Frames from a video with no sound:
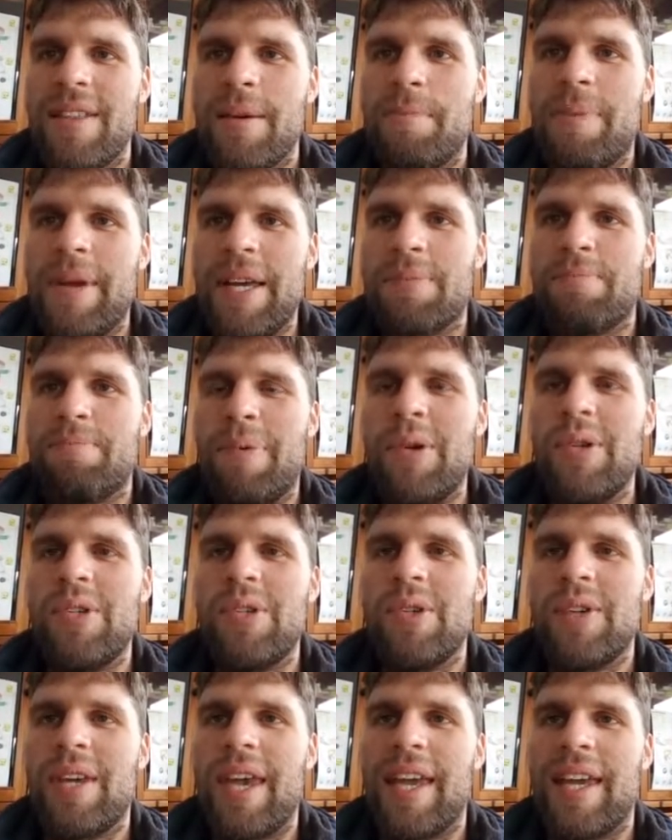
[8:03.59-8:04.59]
the best
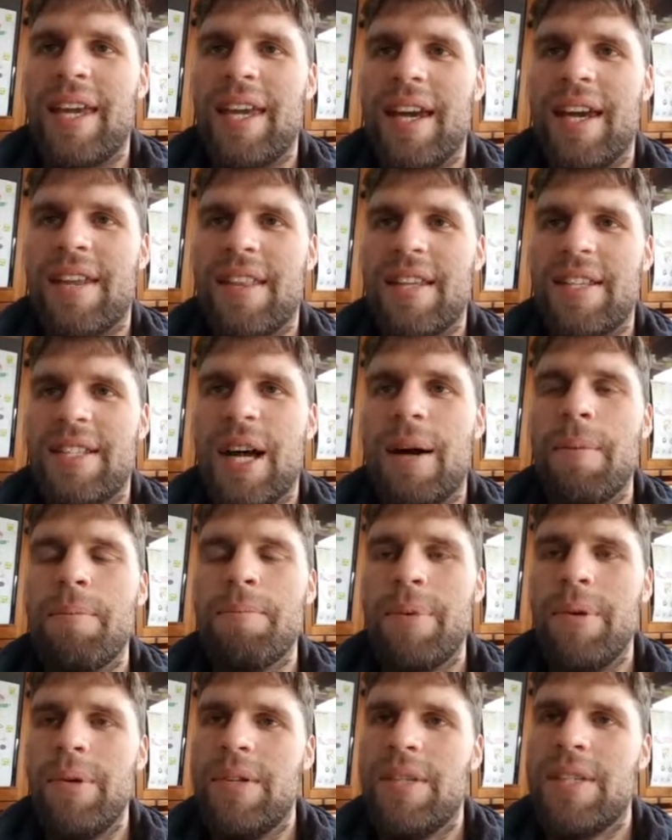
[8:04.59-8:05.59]
boost you can get are the
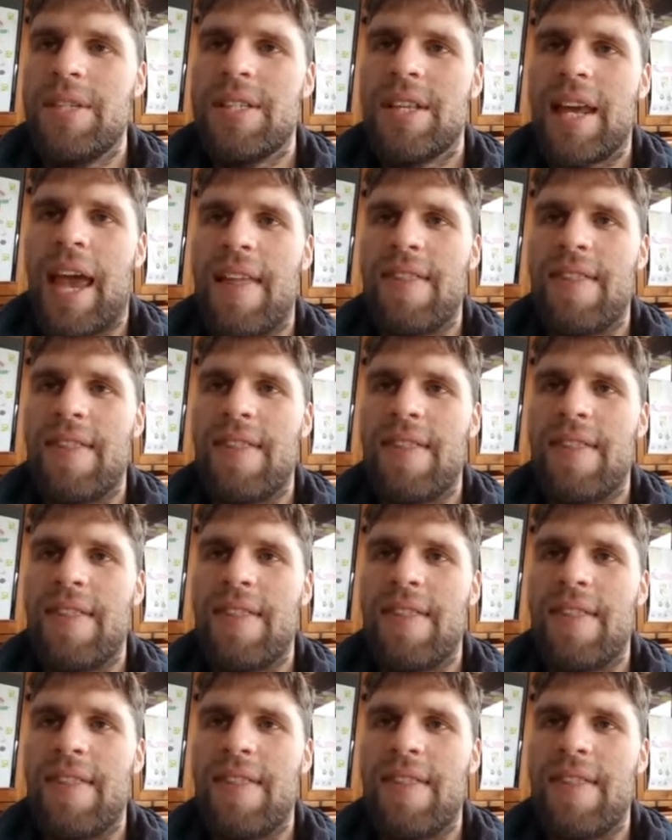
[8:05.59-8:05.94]
jump boosts,